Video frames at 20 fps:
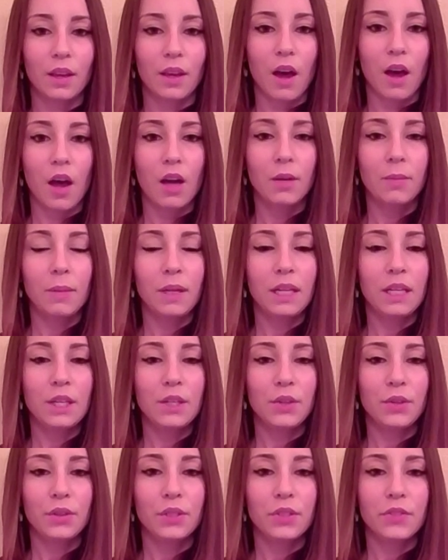Automated
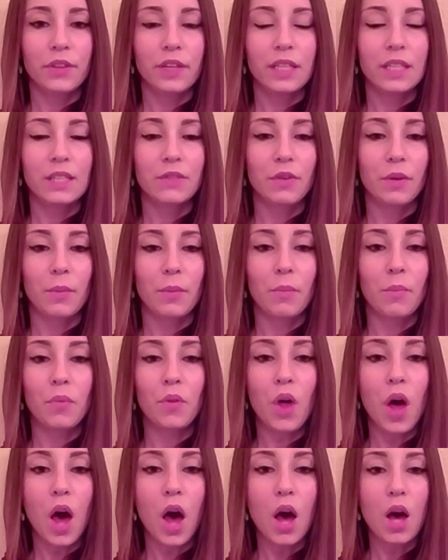news feeds from
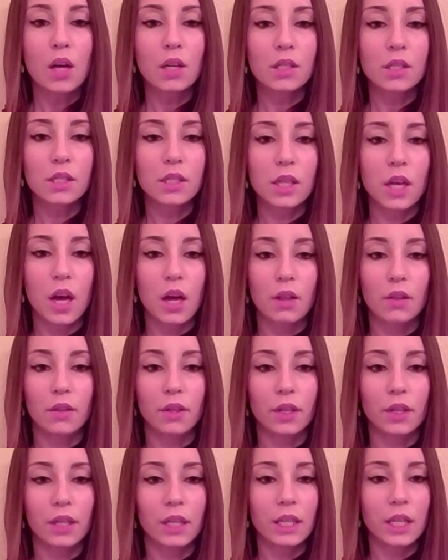blogs,
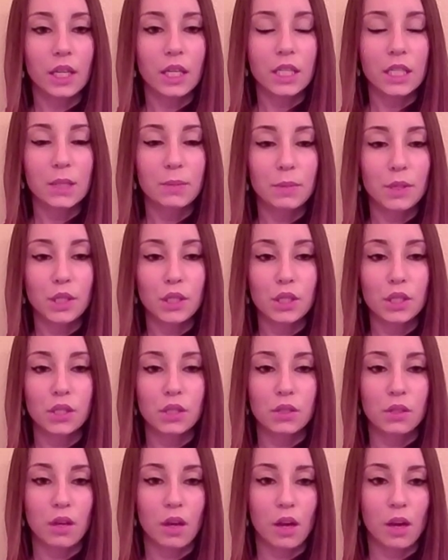alerting customers
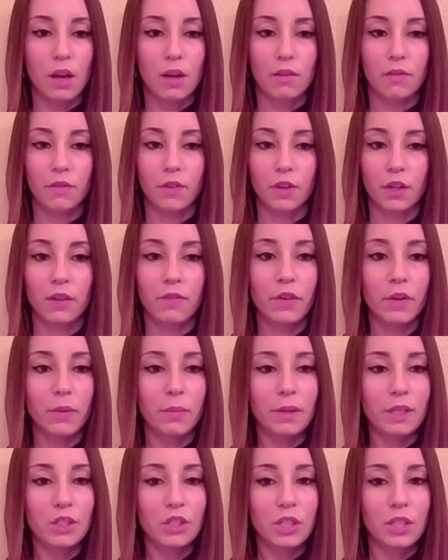for
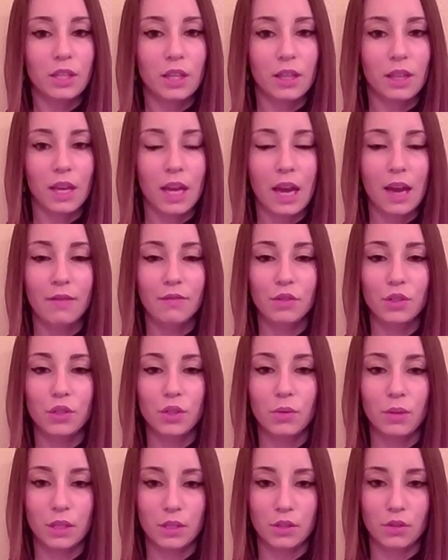information that they have showed
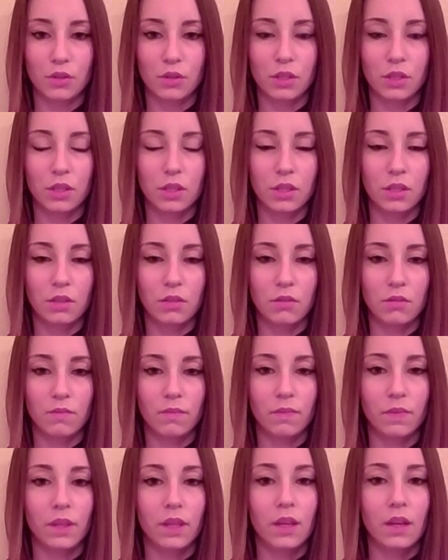interest to.
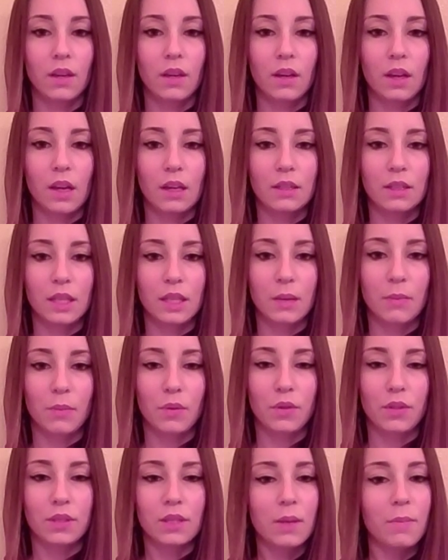
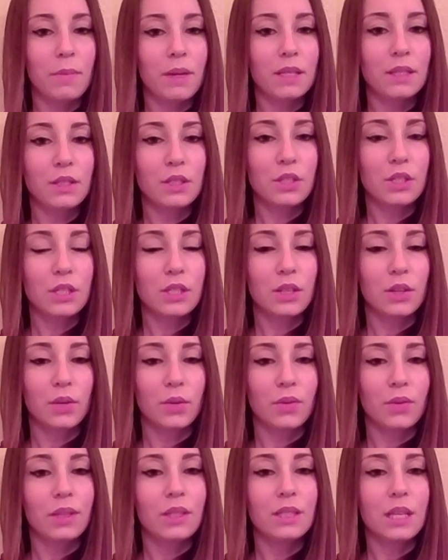Example, some messages are
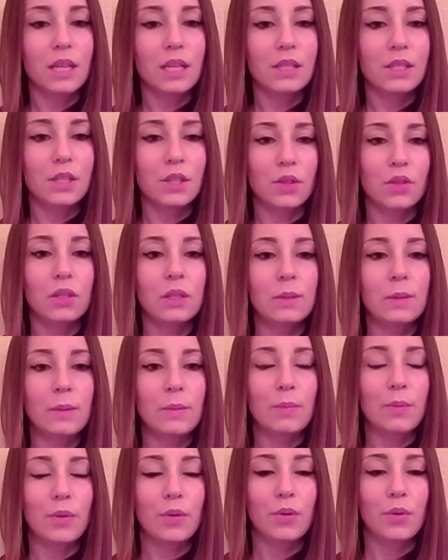only sent to those
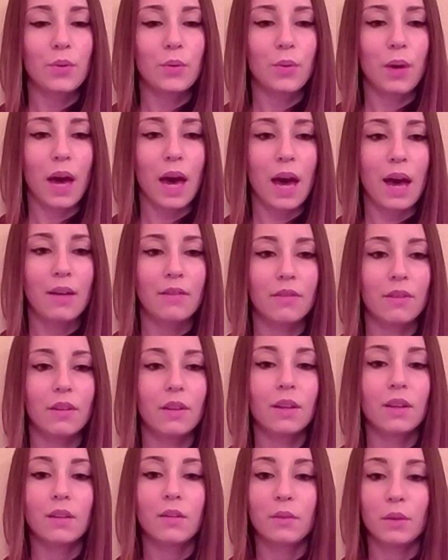people who have
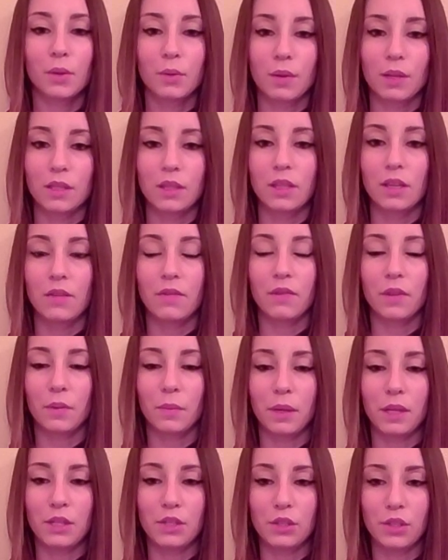requested
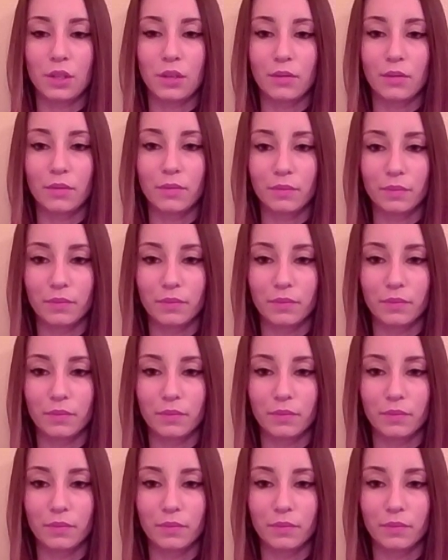information.